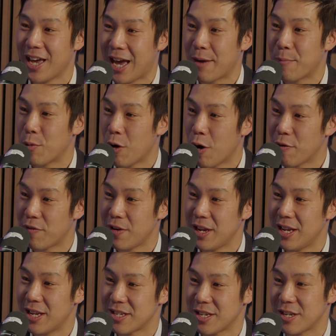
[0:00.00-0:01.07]
and will hopefully
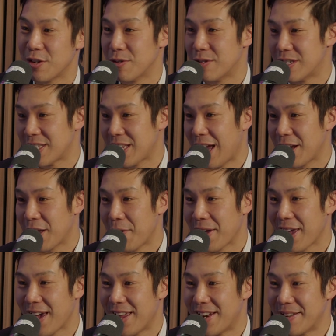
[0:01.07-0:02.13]
lead us in good stead
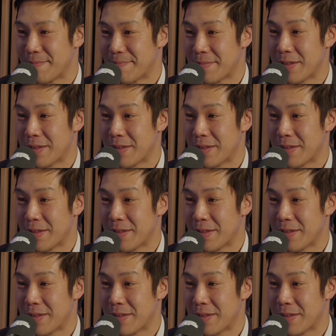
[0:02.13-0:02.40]
going ahead.